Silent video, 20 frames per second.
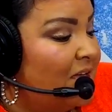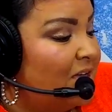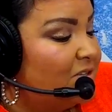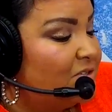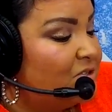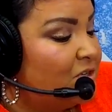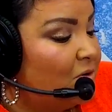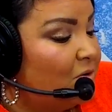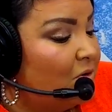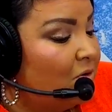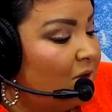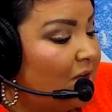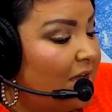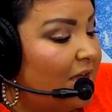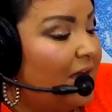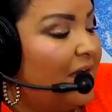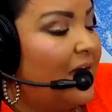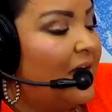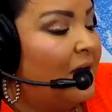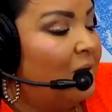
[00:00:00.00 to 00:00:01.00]
So
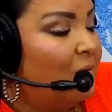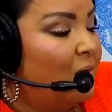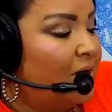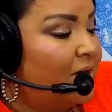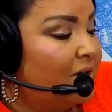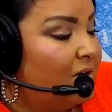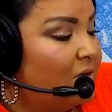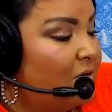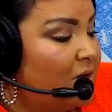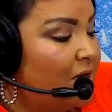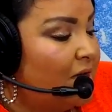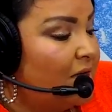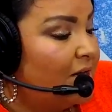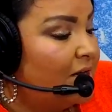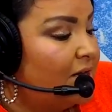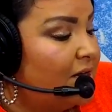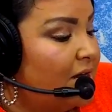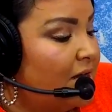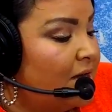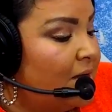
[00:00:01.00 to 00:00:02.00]
okay, I want to go ahead
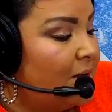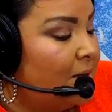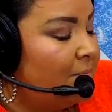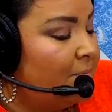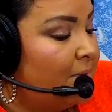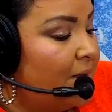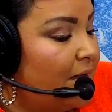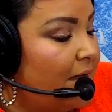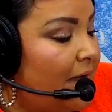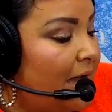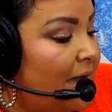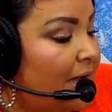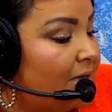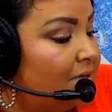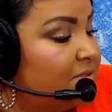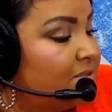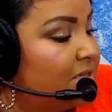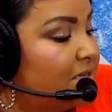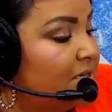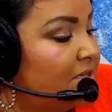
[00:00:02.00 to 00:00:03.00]
and
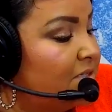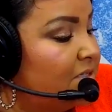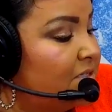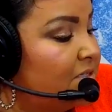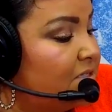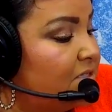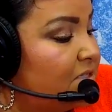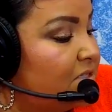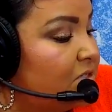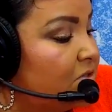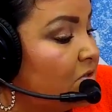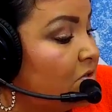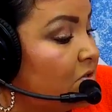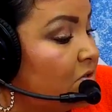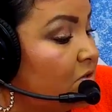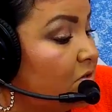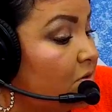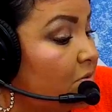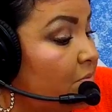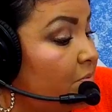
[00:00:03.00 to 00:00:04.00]
ask, is it
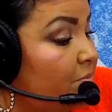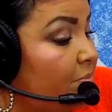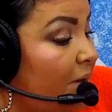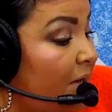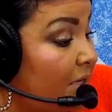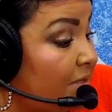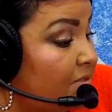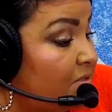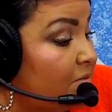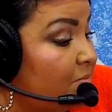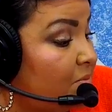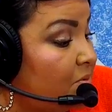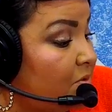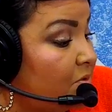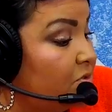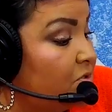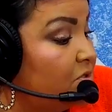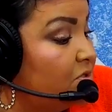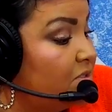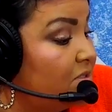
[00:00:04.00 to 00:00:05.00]
still possible
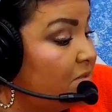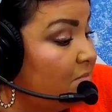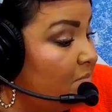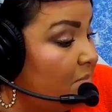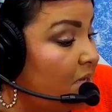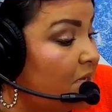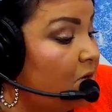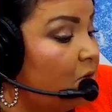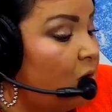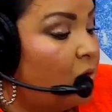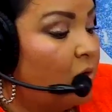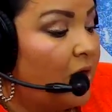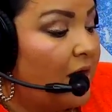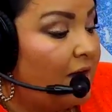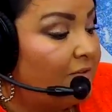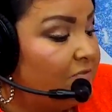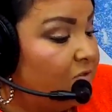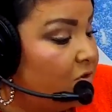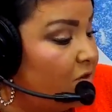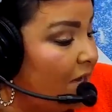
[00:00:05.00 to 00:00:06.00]
to submit, or
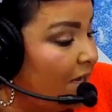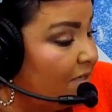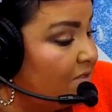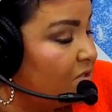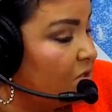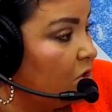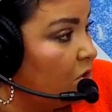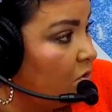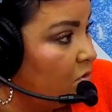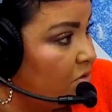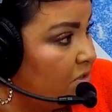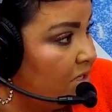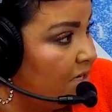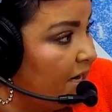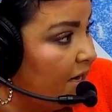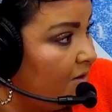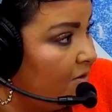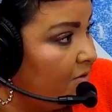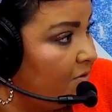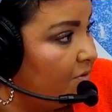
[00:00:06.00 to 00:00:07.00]
have you guys closed it
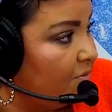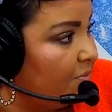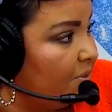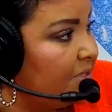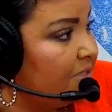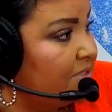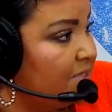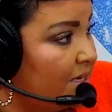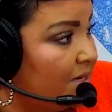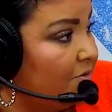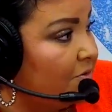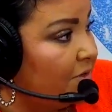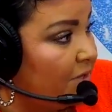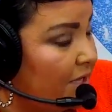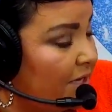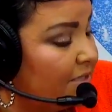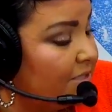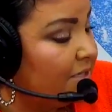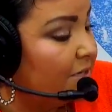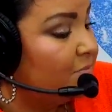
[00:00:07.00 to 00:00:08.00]
out? Because I know a
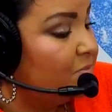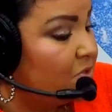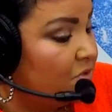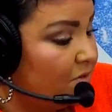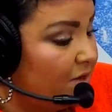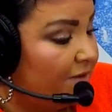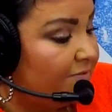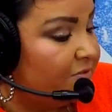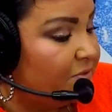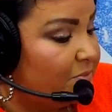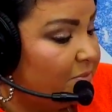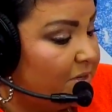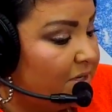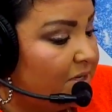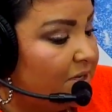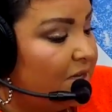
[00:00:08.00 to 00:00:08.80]
lot of times you have to be